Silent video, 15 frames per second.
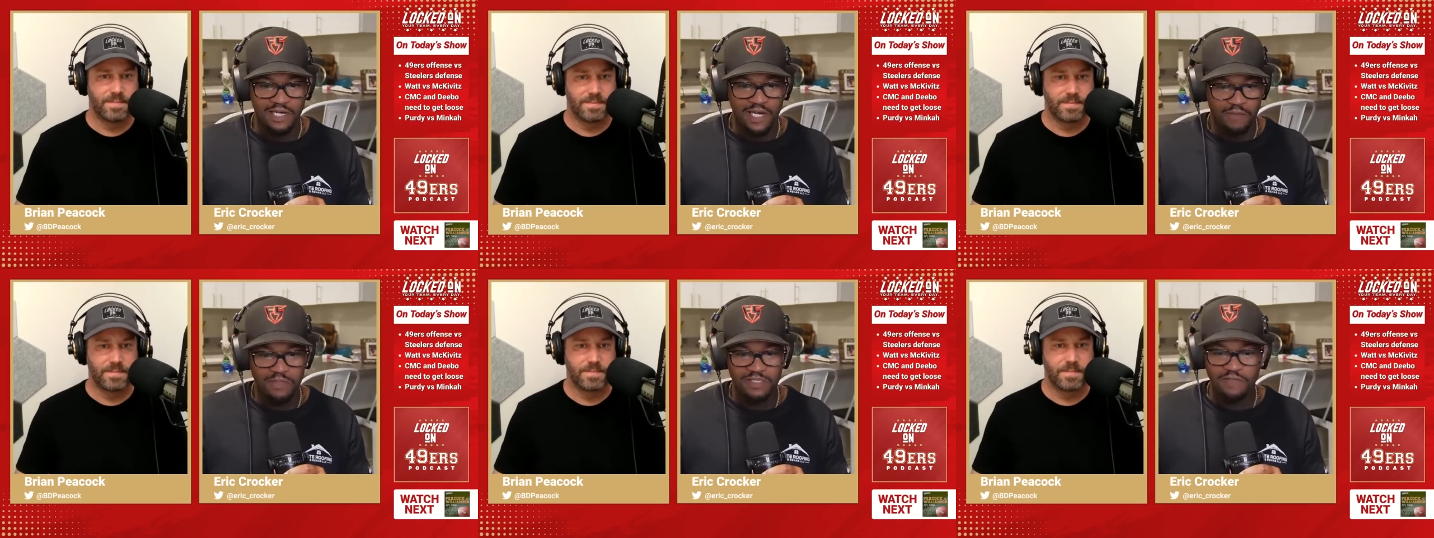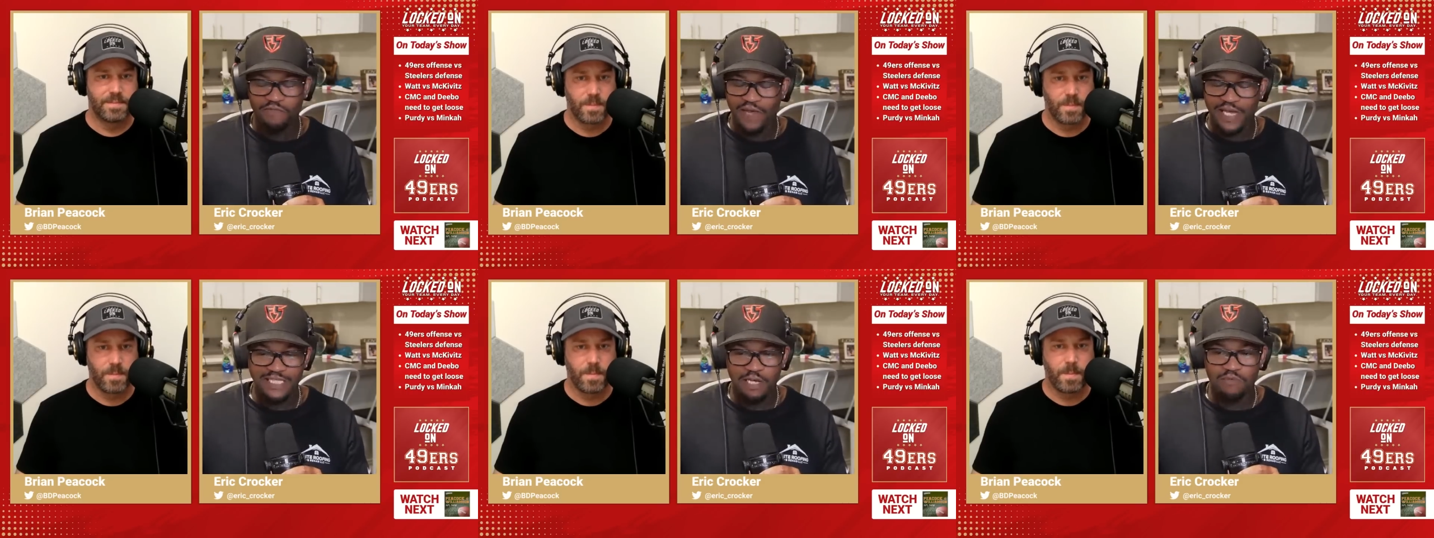Speaker 1: I mean, the
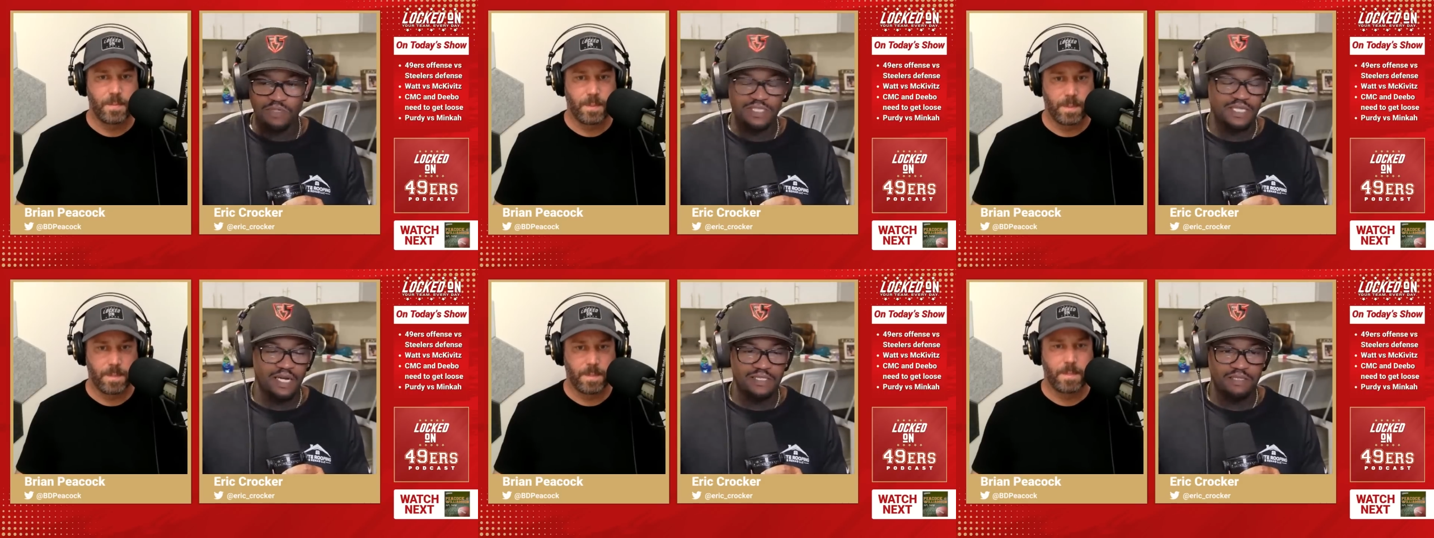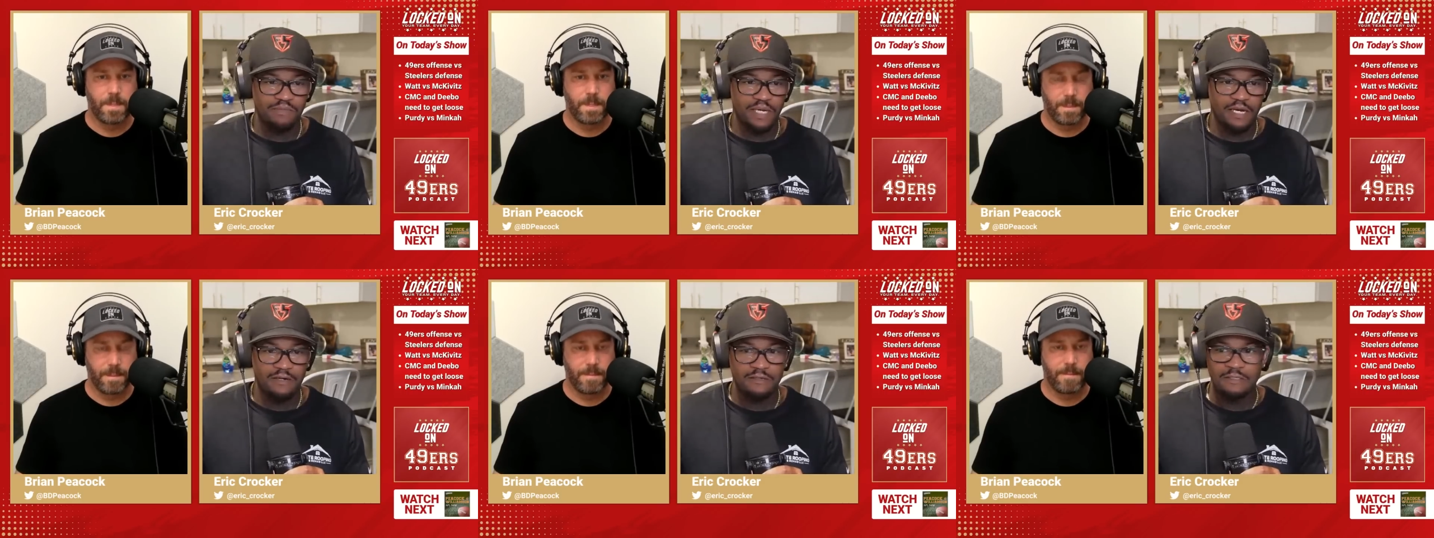fact that we talked
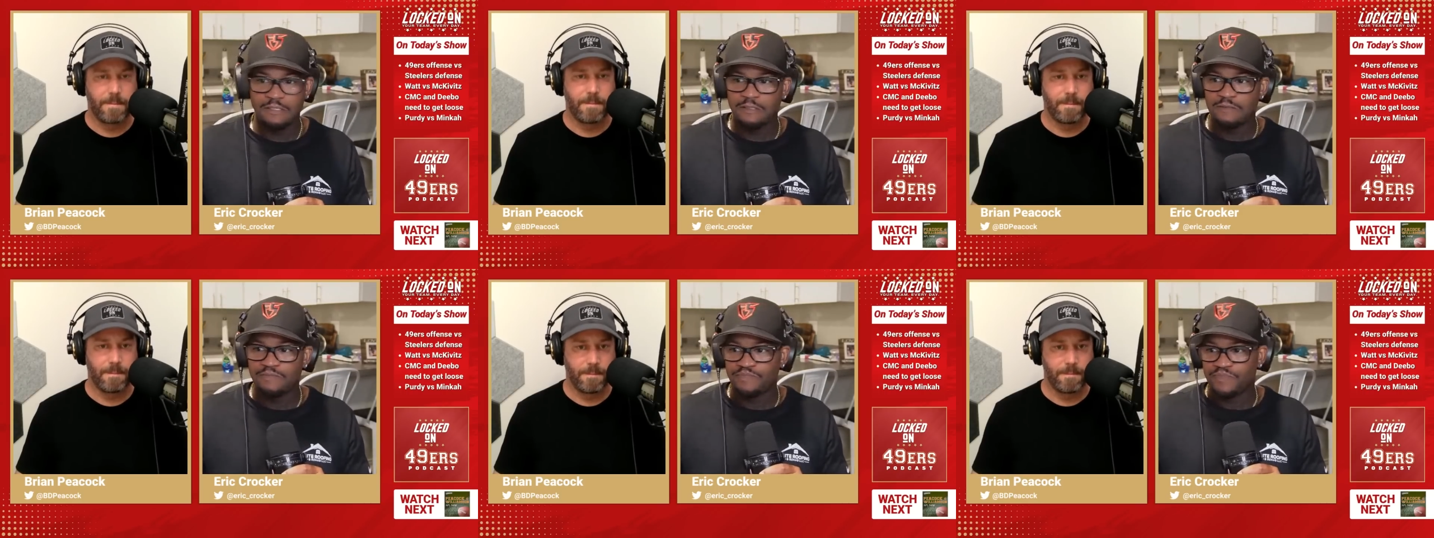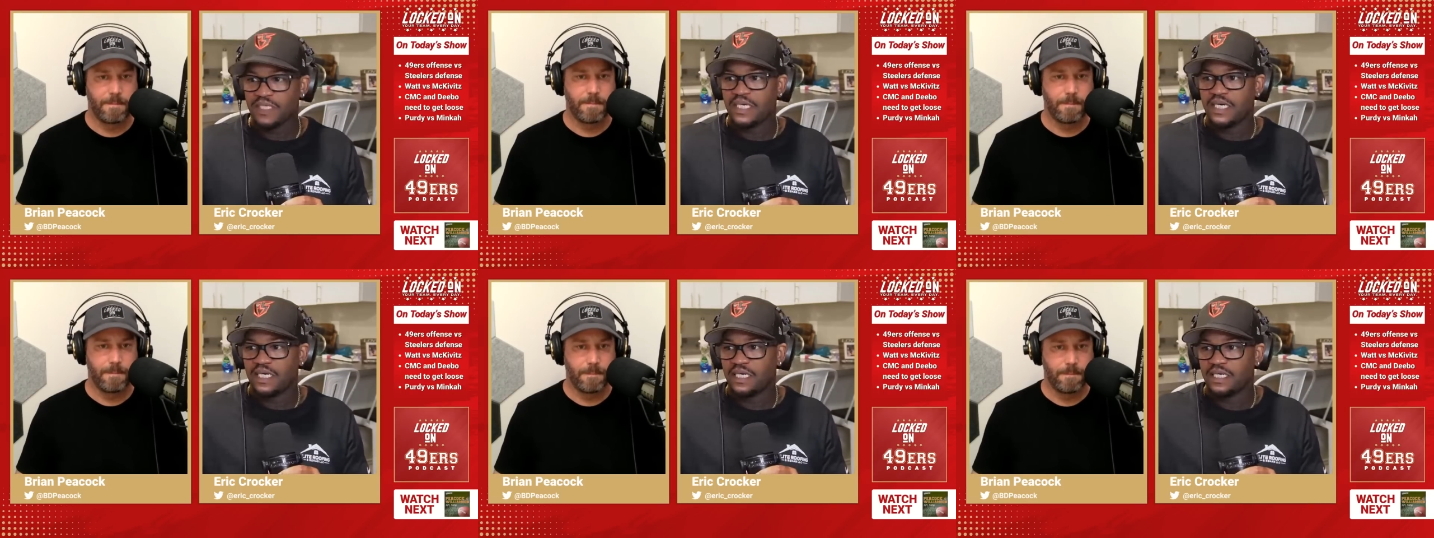about
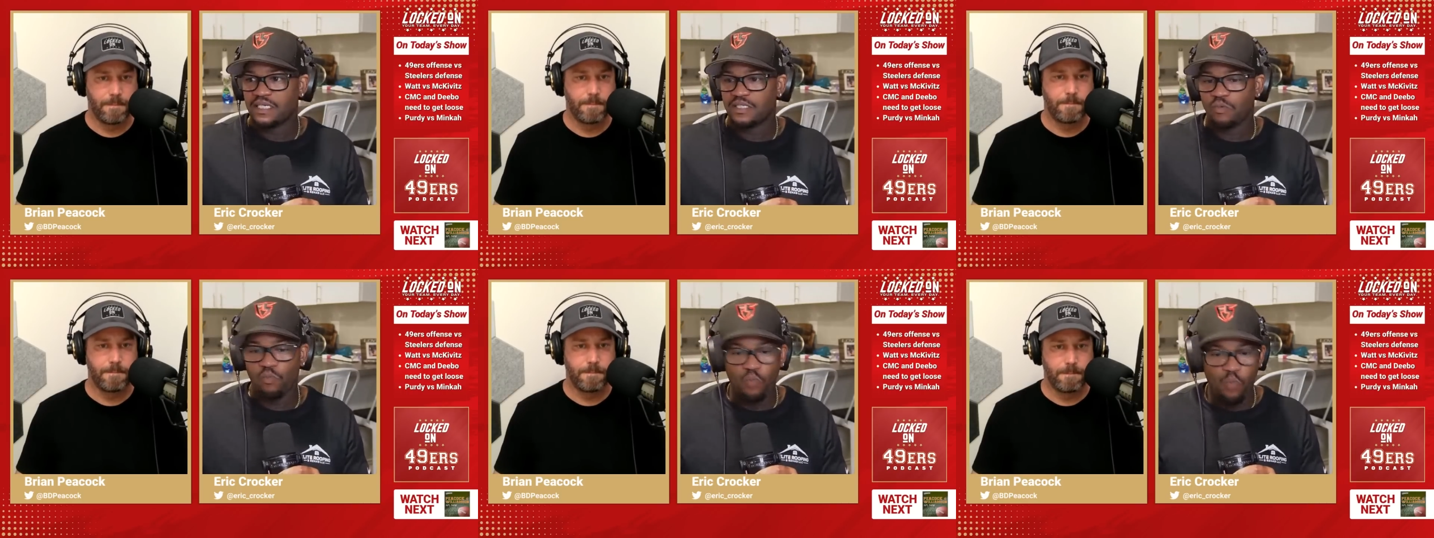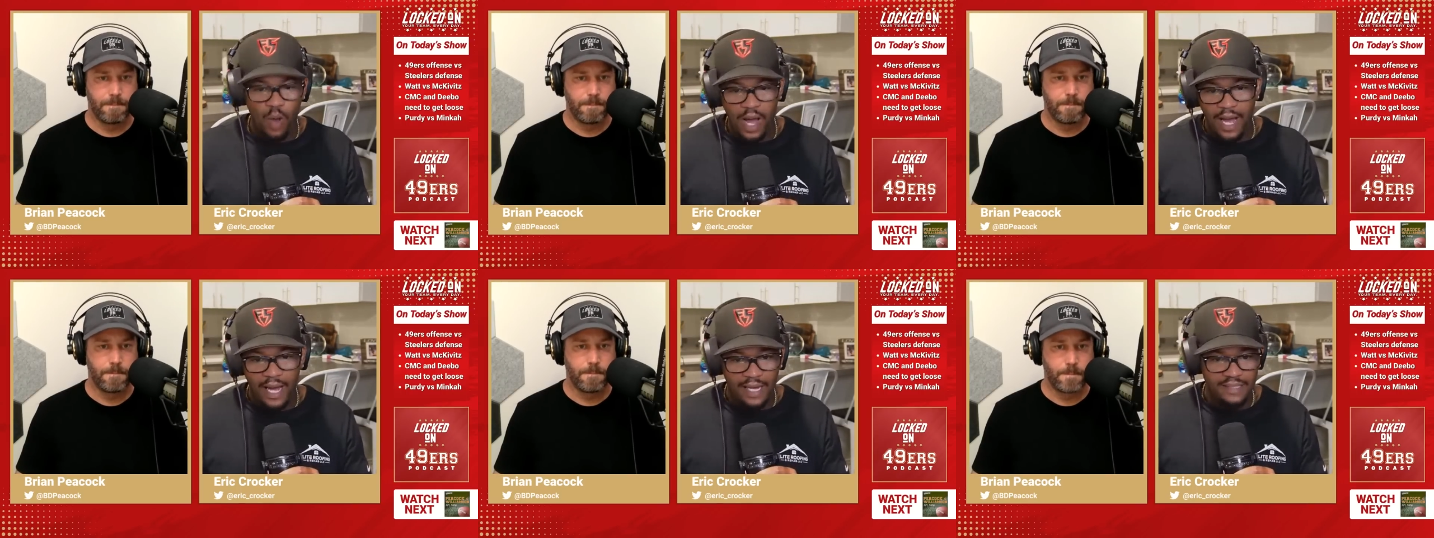uh,
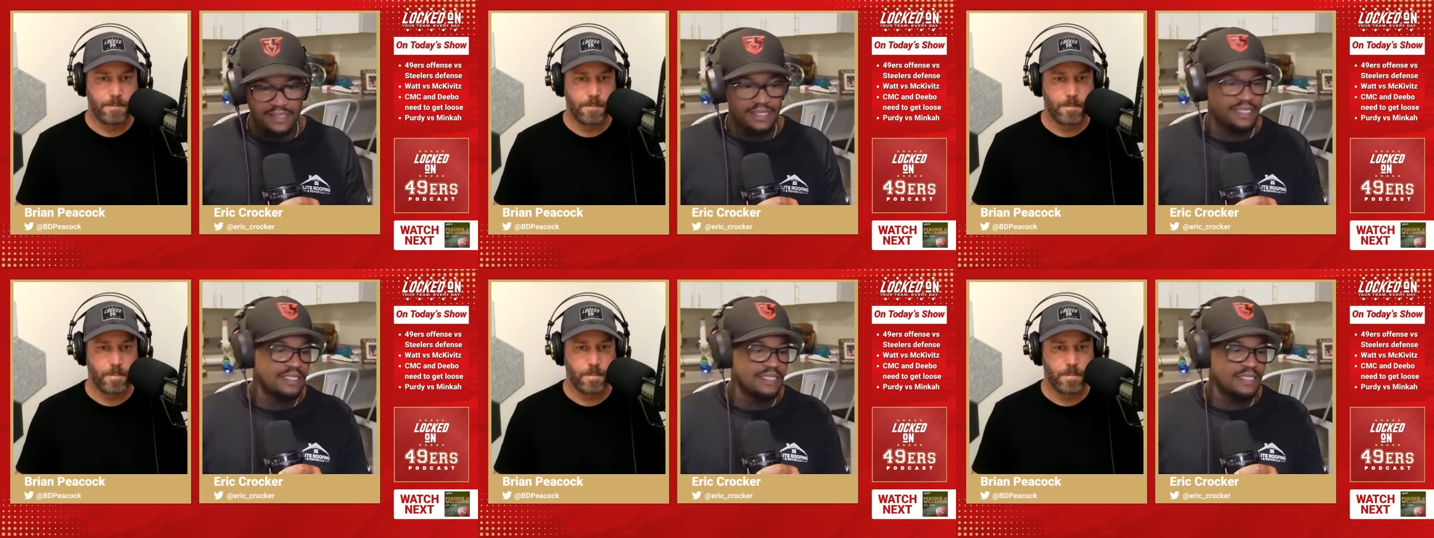Watt,